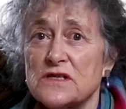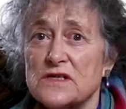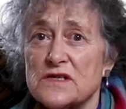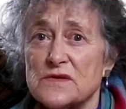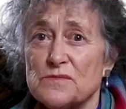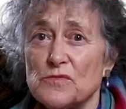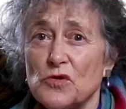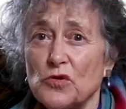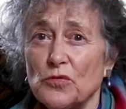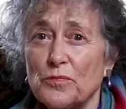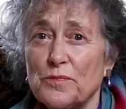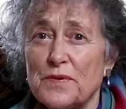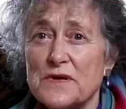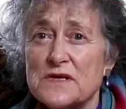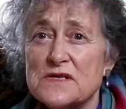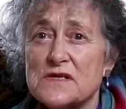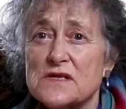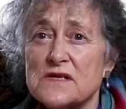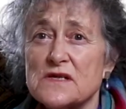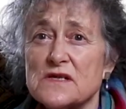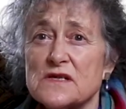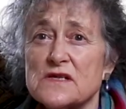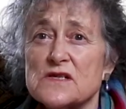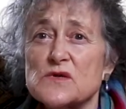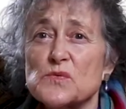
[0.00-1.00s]
a small
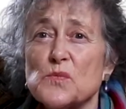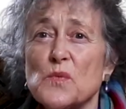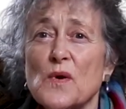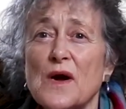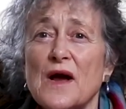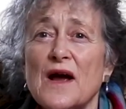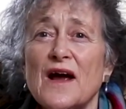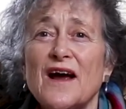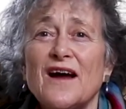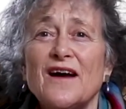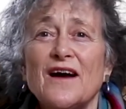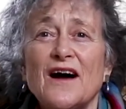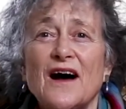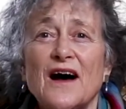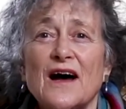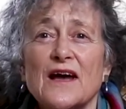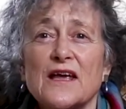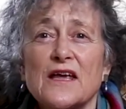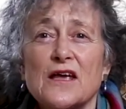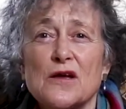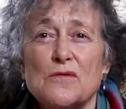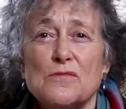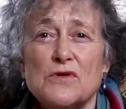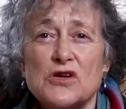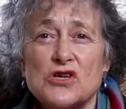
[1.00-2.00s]
business where I
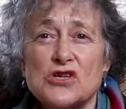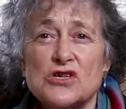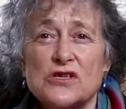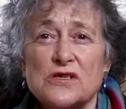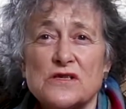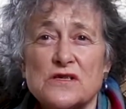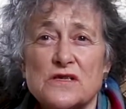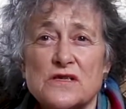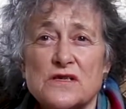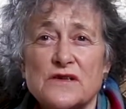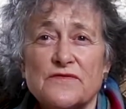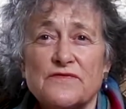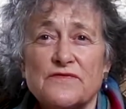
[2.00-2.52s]
commissioned